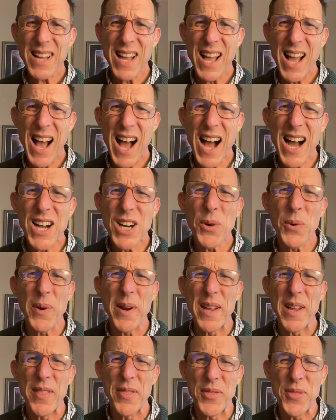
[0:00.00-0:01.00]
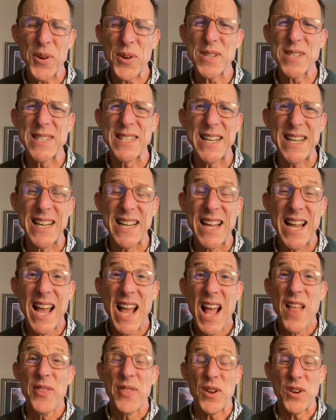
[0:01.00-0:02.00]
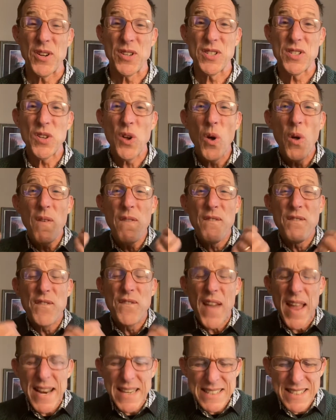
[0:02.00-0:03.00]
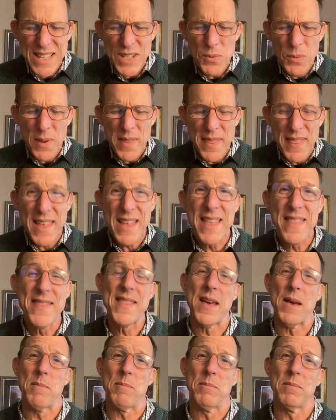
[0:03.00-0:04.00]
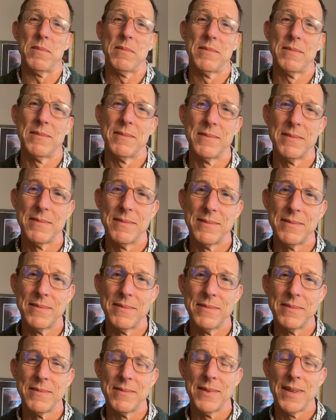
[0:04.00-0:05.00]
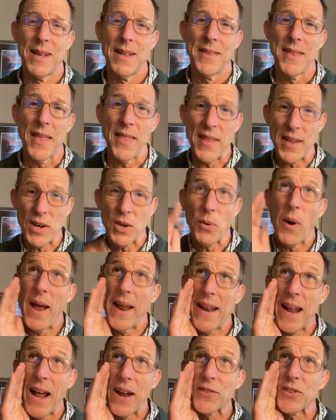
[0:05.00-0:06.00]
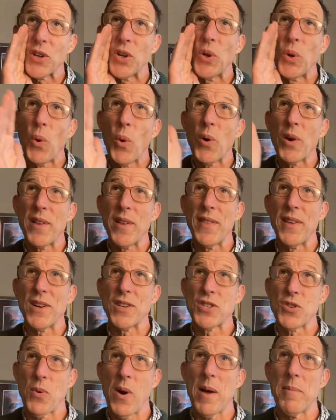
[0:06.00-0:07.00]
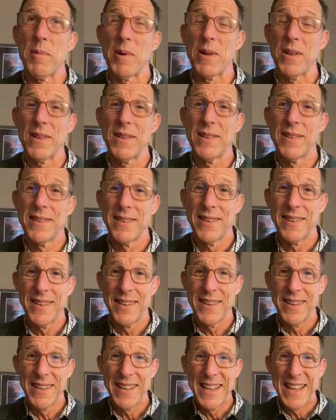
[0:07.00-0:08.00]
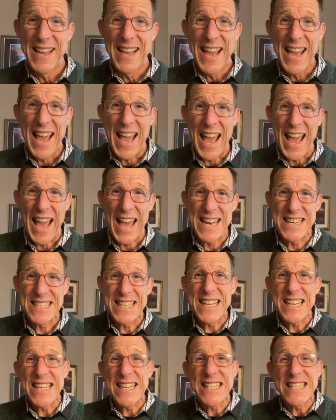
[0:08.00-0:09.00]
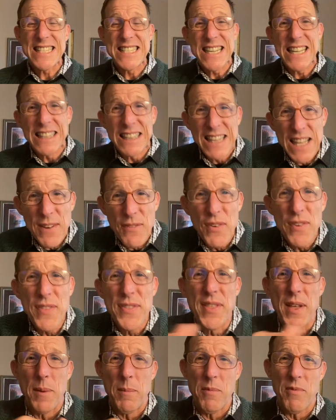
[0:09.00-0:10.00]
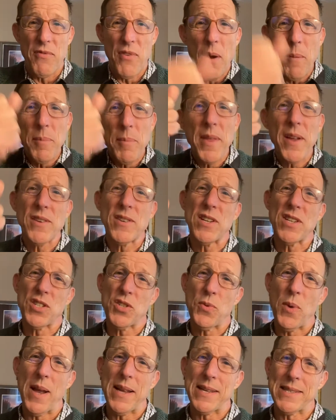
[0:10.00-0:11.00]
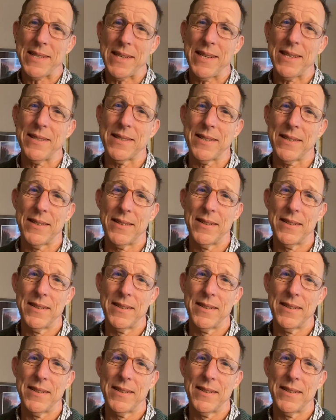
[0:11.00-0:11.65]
Hungry and thirsty, their soul fainted within them. Then they cried out to the Lord in their trouble, and he delivered them from their distresses.